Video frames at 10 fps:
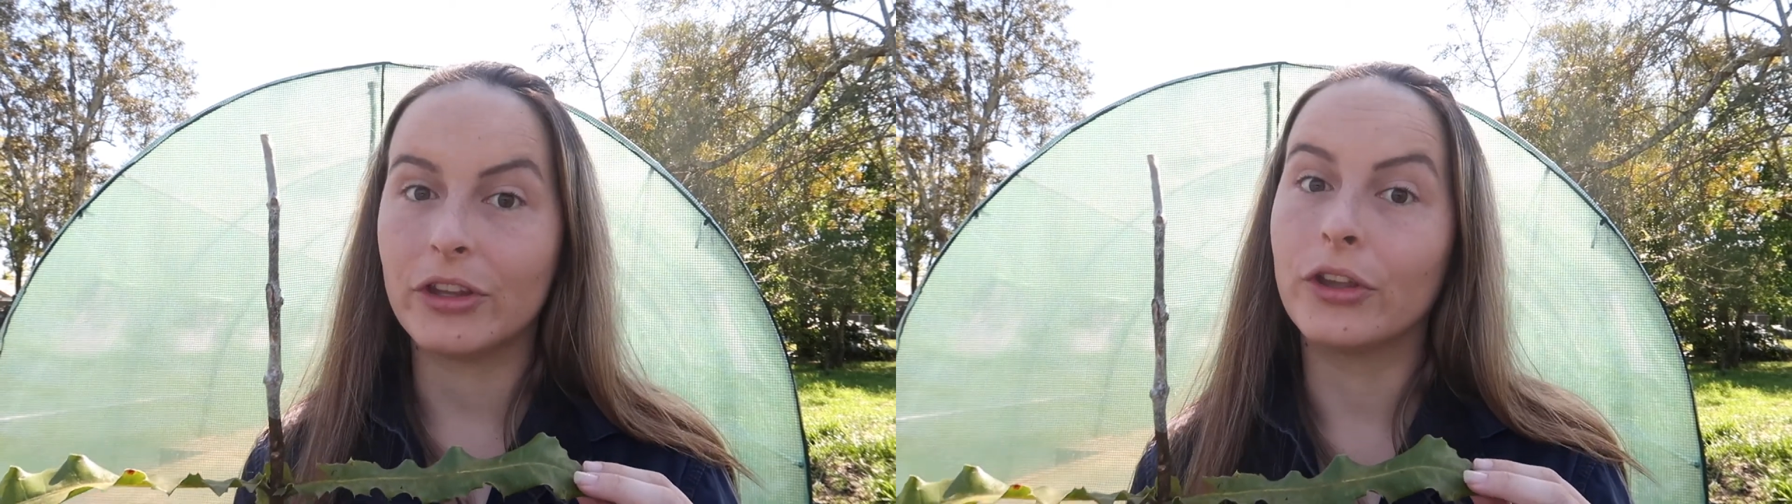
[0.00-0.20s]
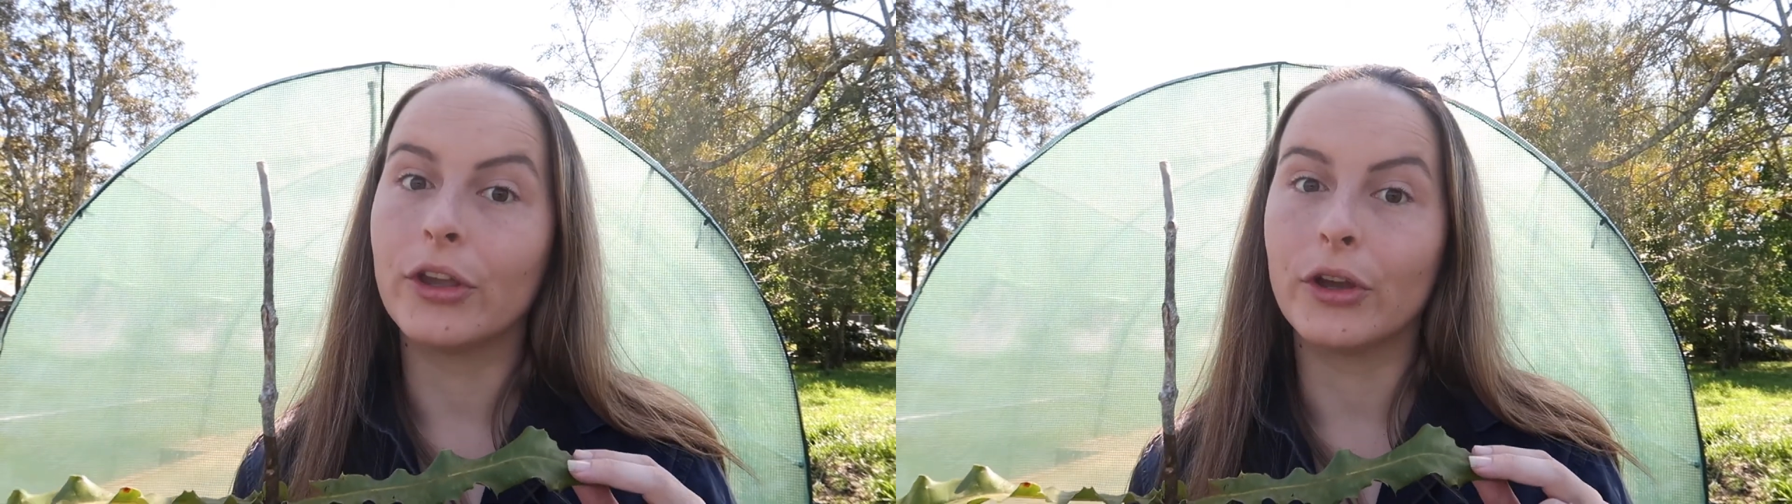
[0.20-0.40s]

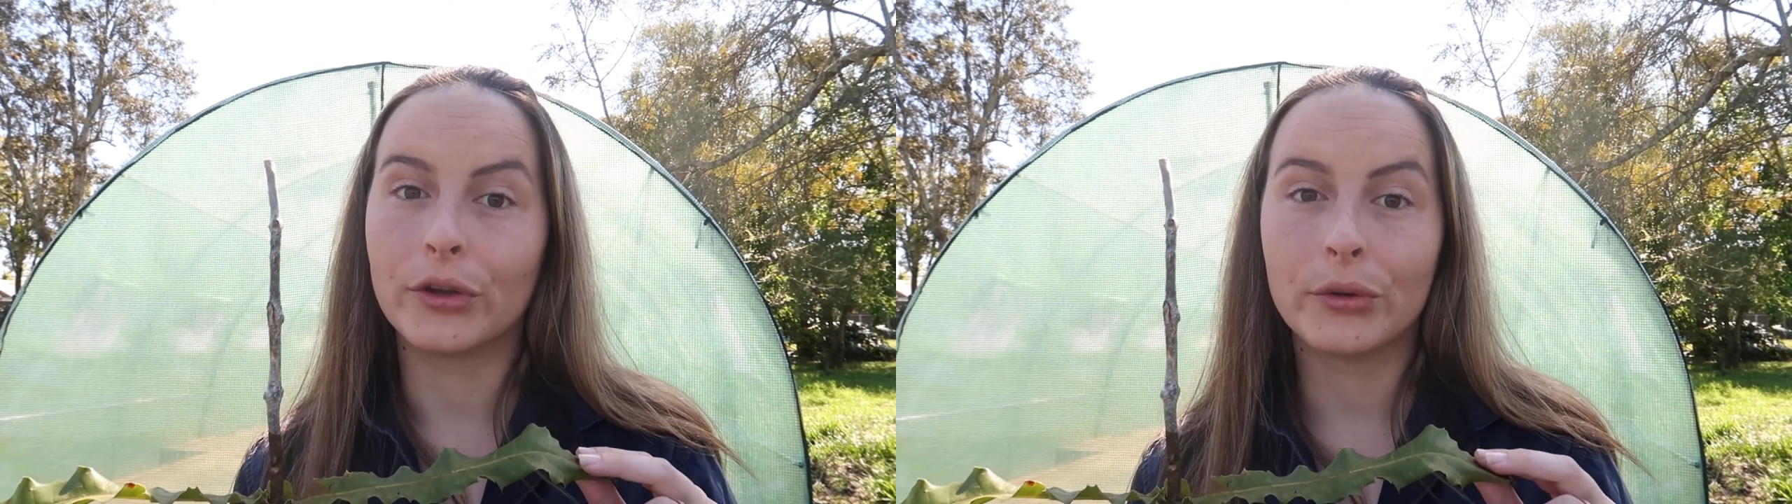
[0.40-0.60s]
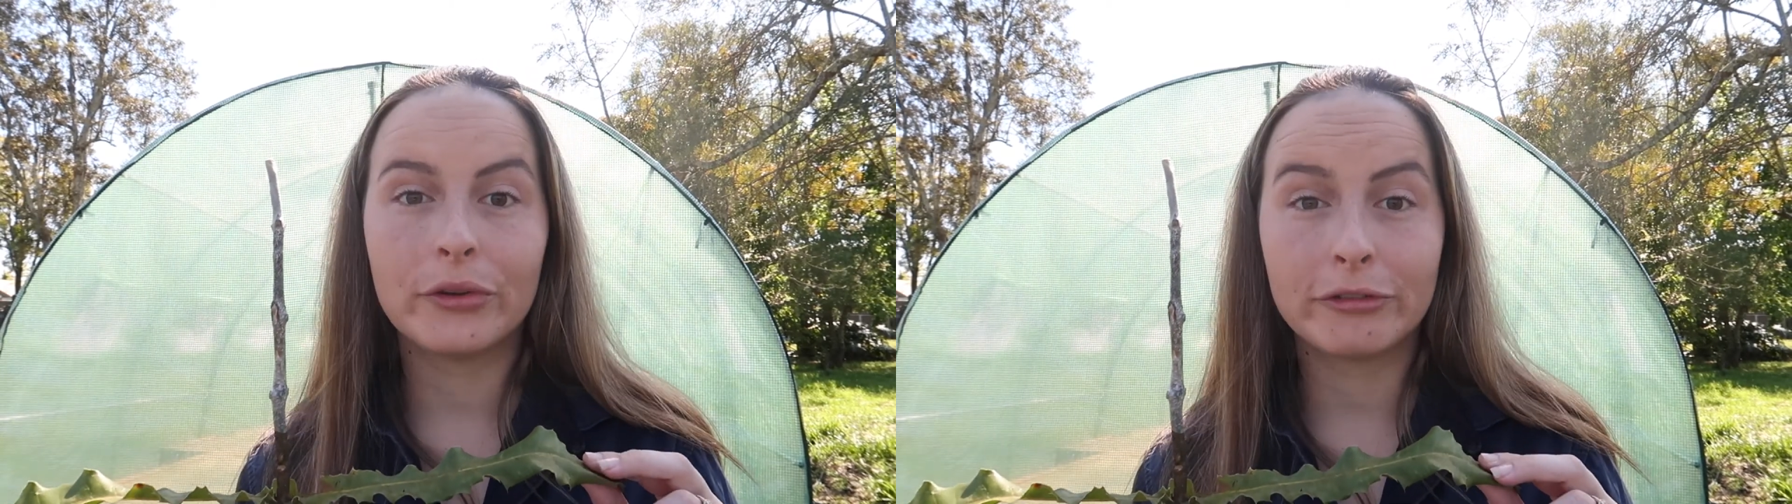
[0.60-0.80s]
you can
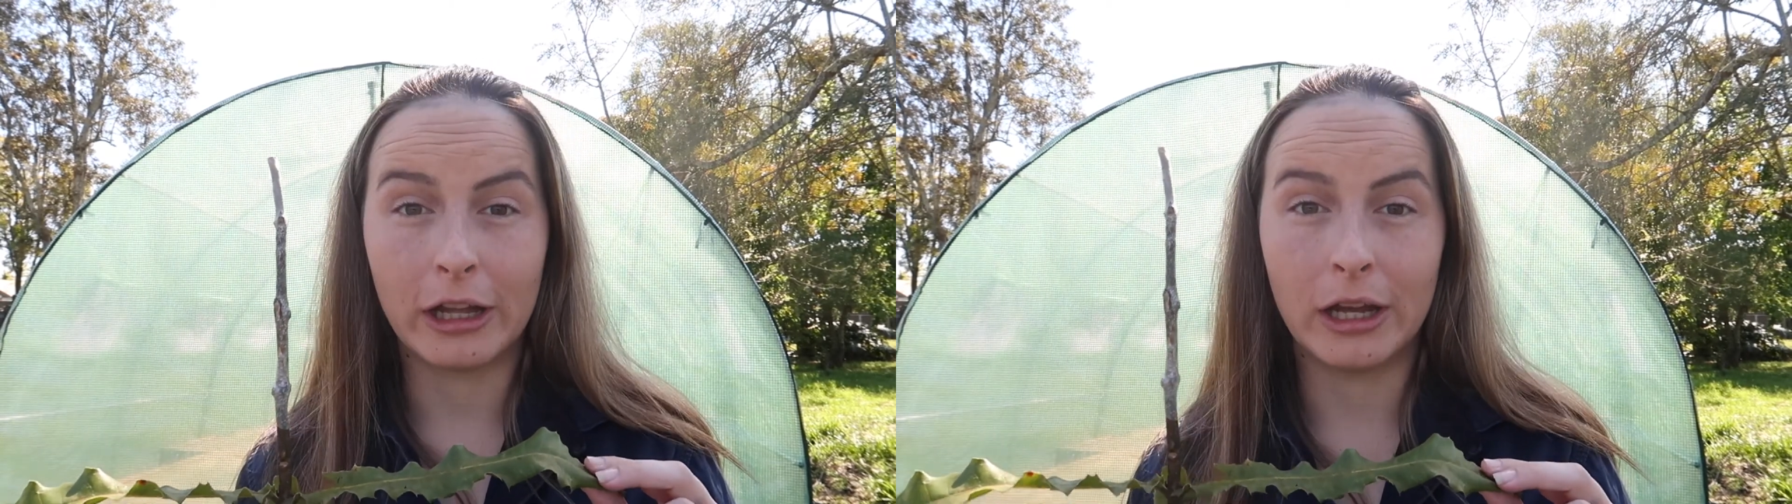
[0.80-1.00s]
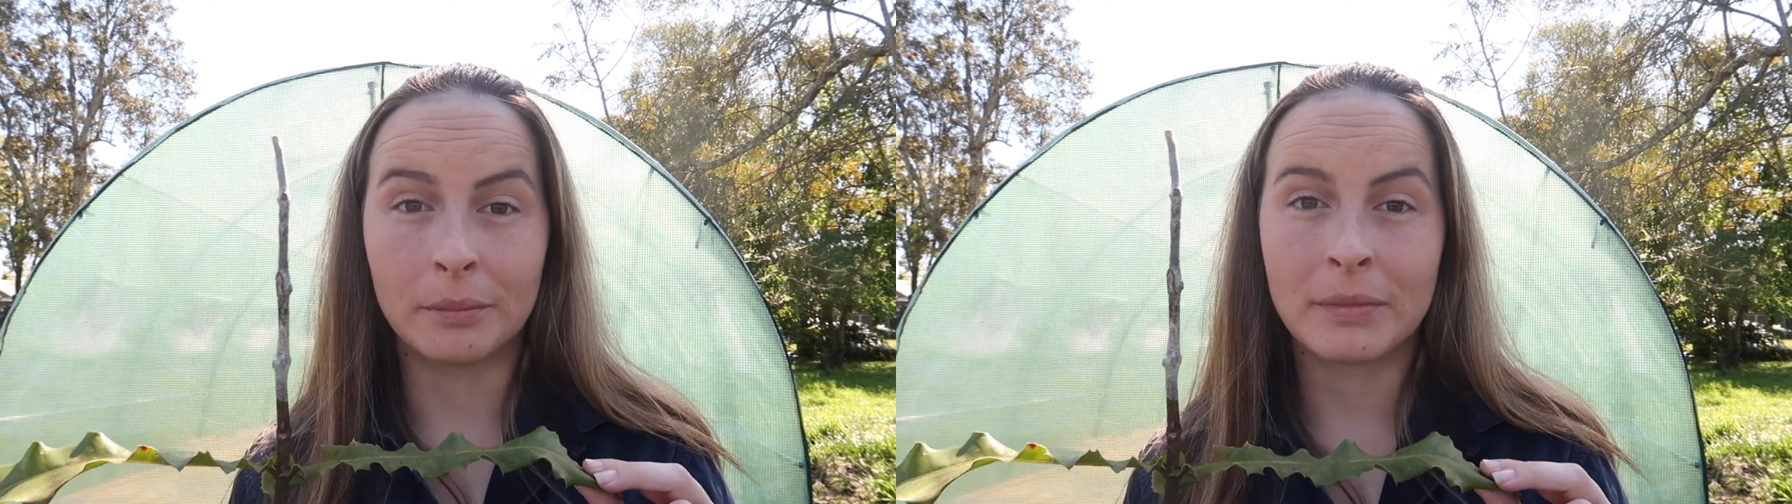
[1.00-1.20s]
go to a
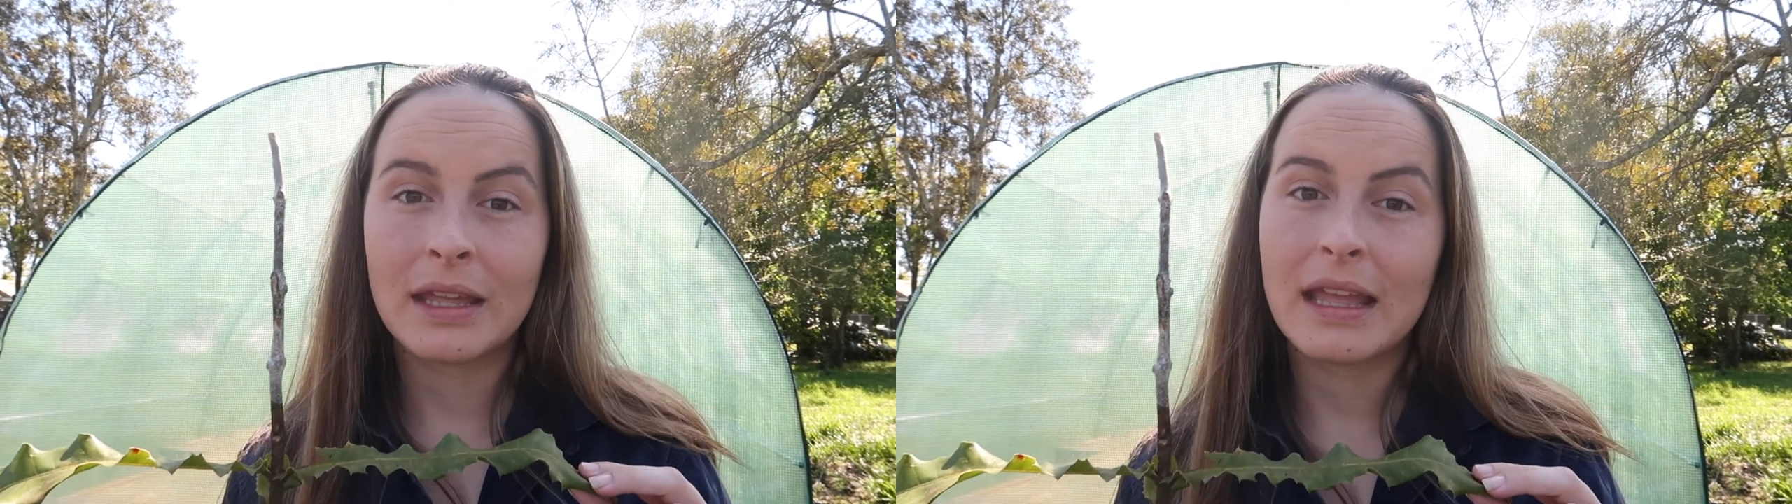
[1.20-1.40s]
farm